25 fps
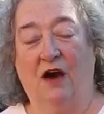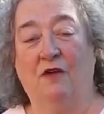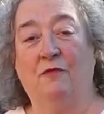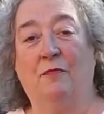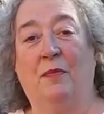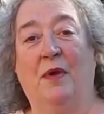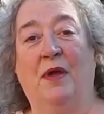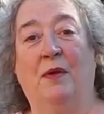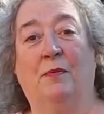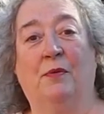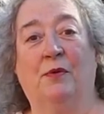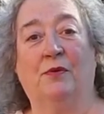
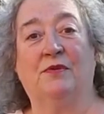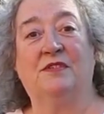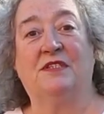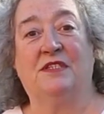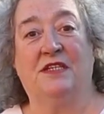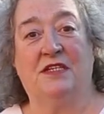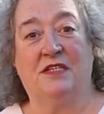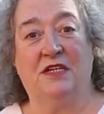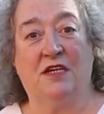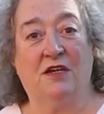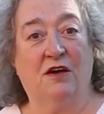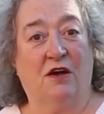of people
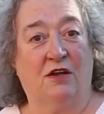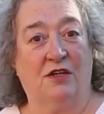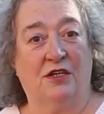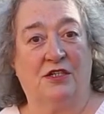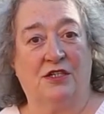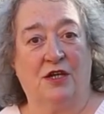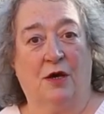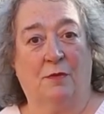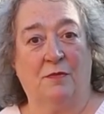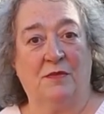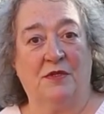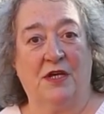sitting on a
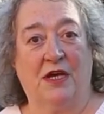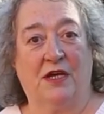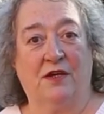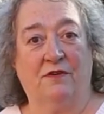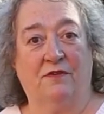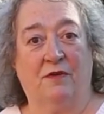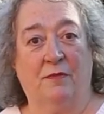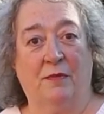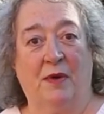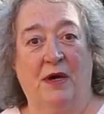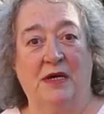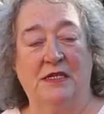top deck
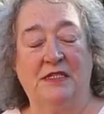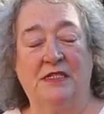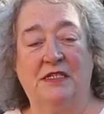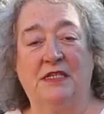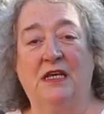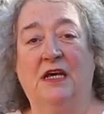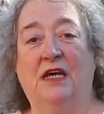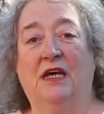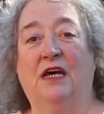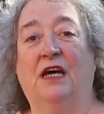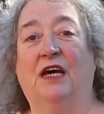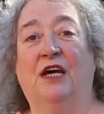of a bus
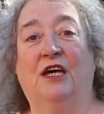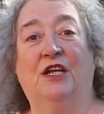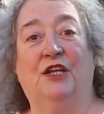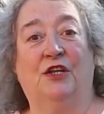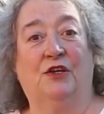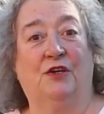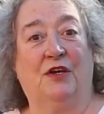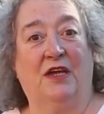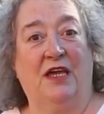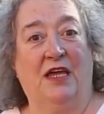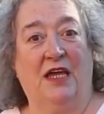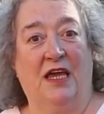
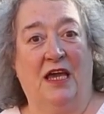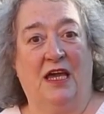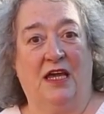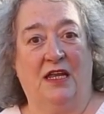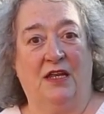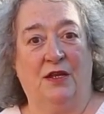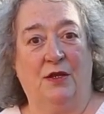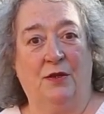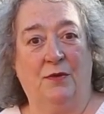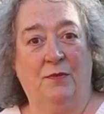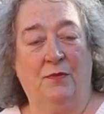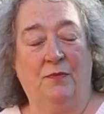and looking
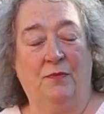in.